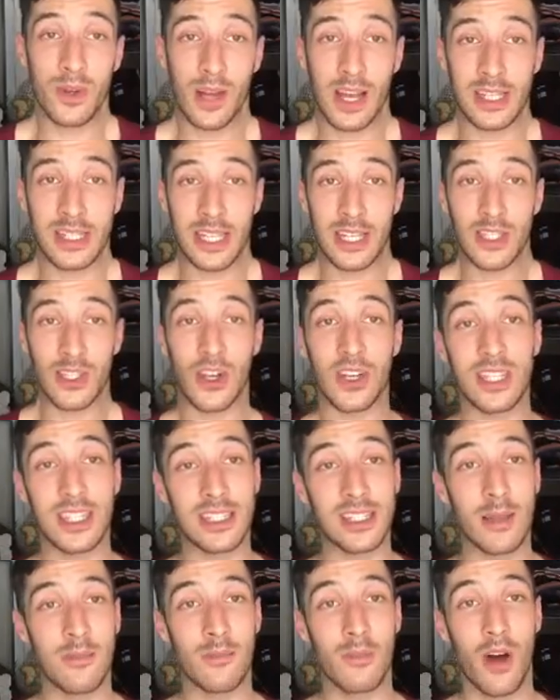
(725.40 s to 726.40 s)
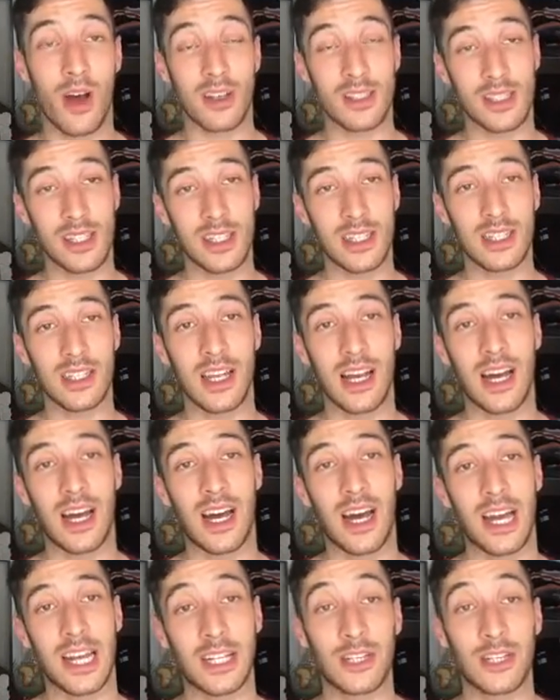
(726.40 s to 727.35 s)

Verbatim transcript: you guys enjoyed this unboxing. Uh,